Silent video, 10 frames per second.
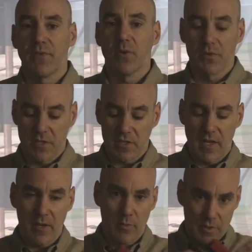feels just
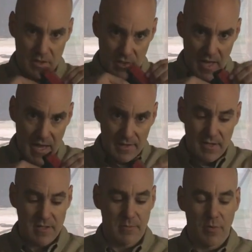like one, slide
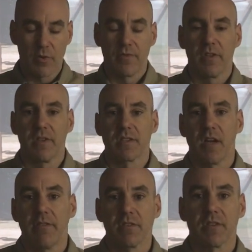doesn't move in this
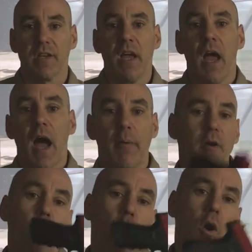obviously. I'm
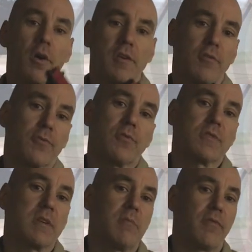going to walk you through
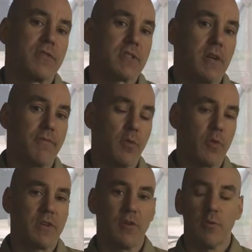some of the stuff that
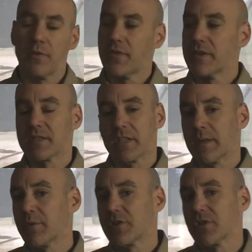we do with this, and then
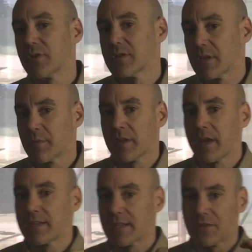I'm going to show you something
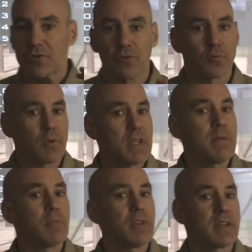that is
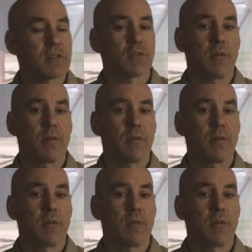extremely